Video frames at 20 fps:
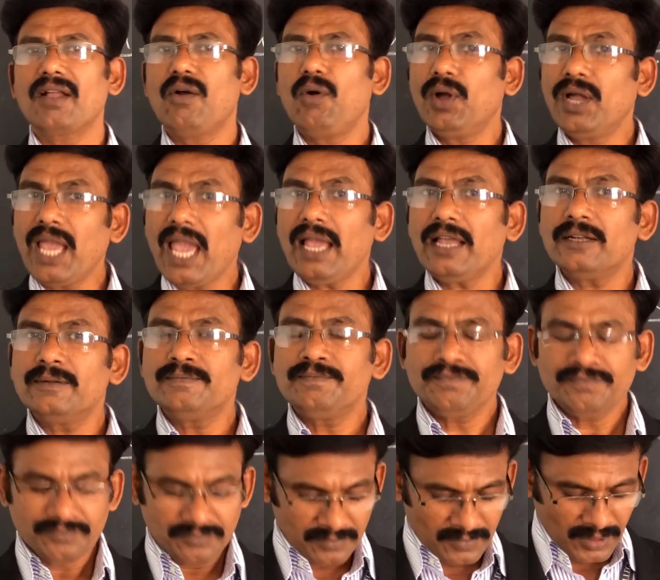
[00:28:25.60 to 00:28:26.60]
Okay?
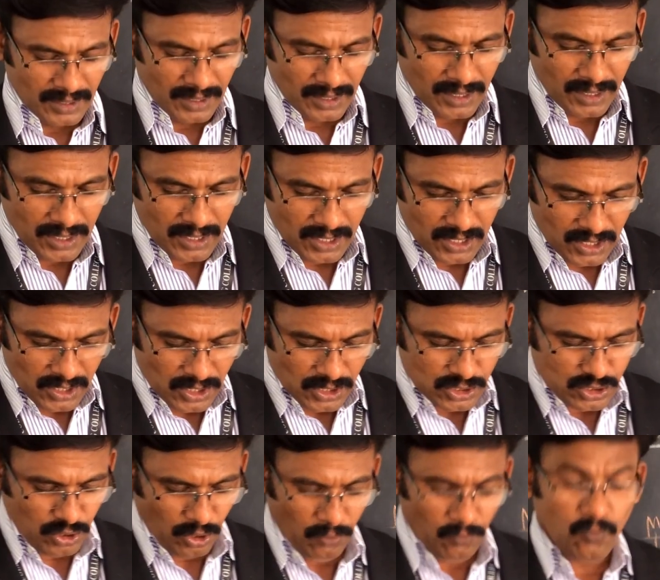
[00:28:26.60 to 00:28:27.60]

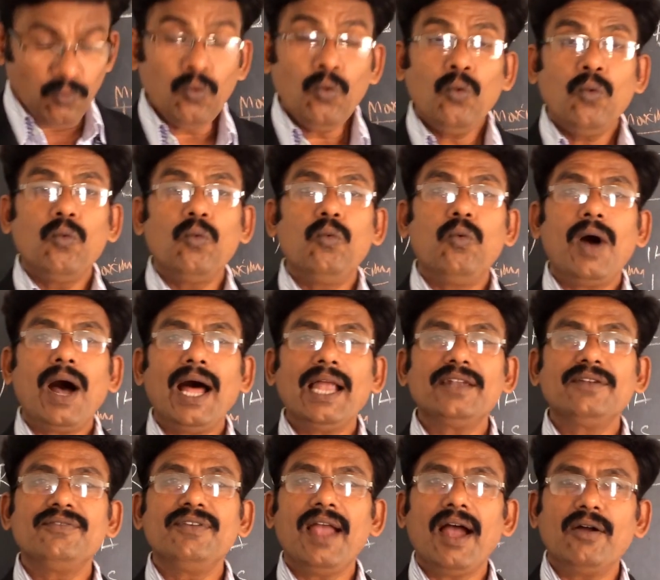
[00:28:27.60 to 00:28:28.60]
So,
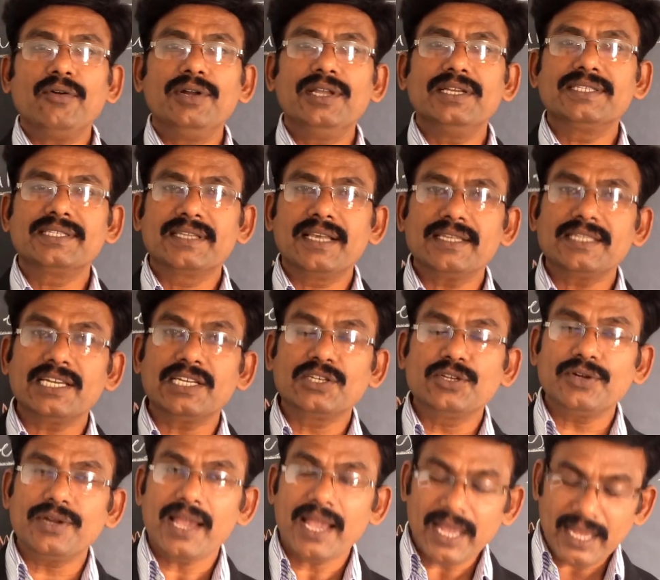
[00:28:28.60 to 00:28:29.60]
what we have discussed
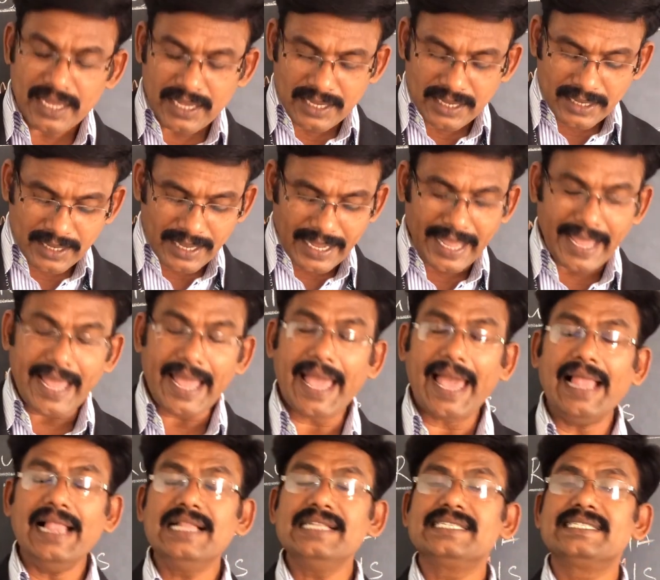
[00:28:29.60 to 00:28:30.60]
today?
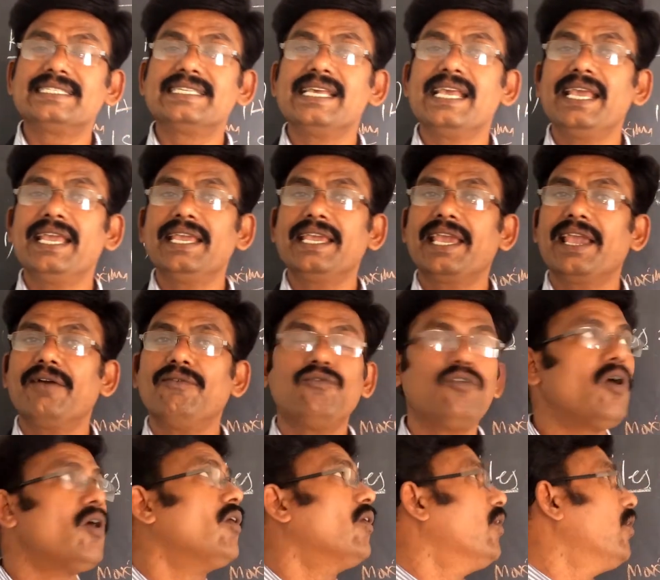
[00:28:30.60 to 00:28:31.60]

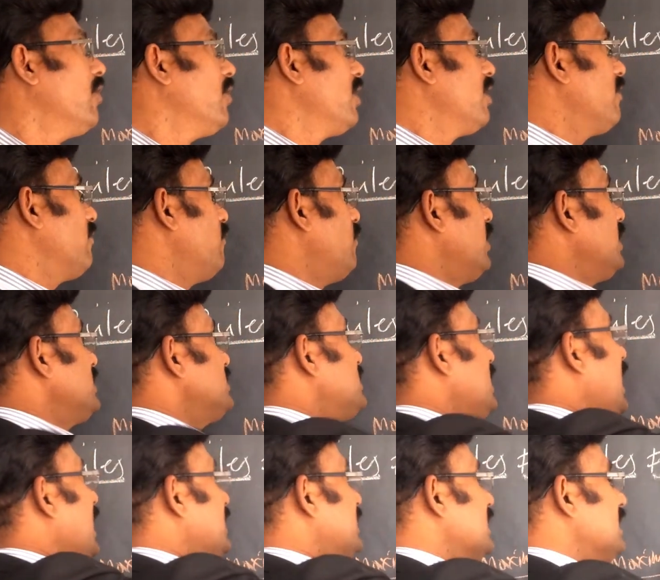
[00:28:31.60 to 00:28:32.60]
LCAO. What is
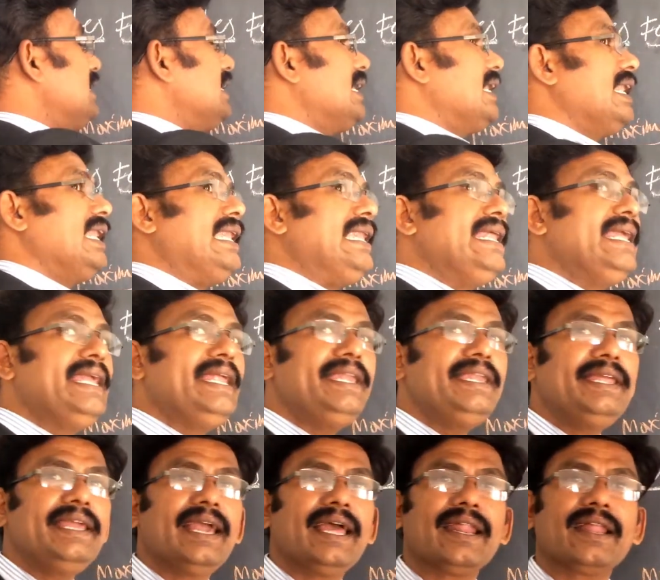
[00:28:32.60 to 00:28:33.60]
that?
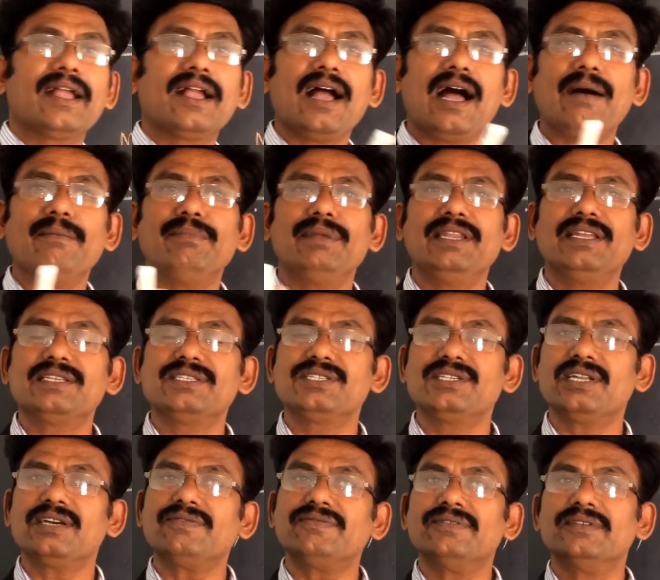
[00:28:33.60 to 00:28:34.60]
Linear combination
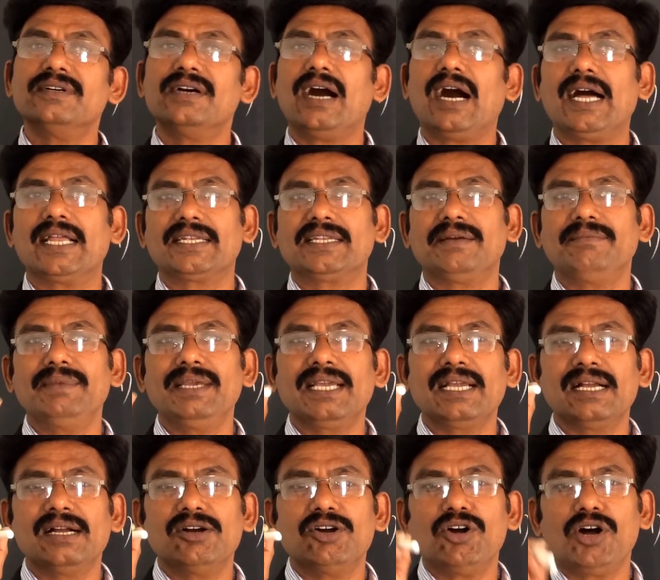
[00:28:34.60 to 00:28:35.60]
of atomic
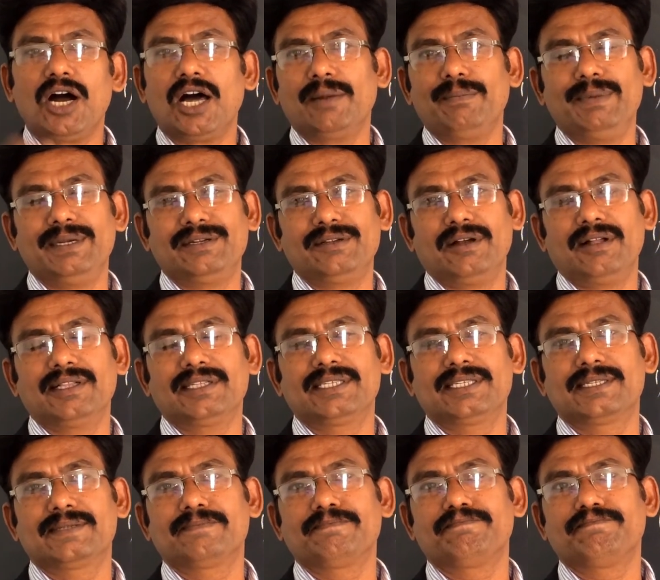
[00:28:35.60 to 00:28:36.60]

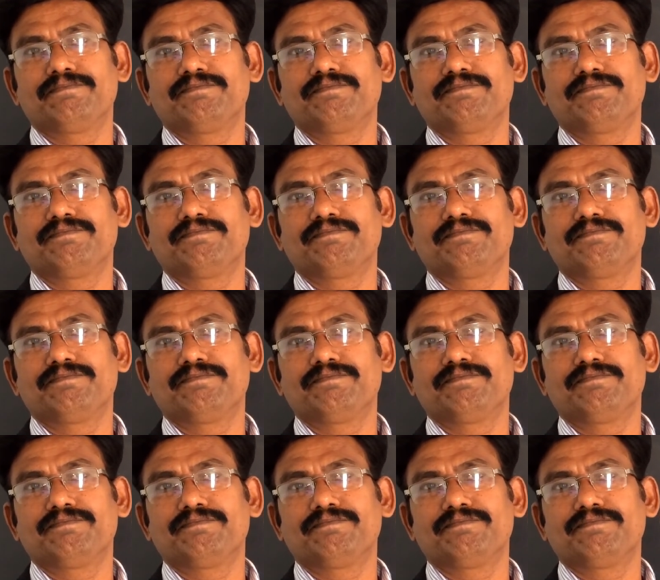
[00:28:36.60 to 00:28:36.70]
orbitals.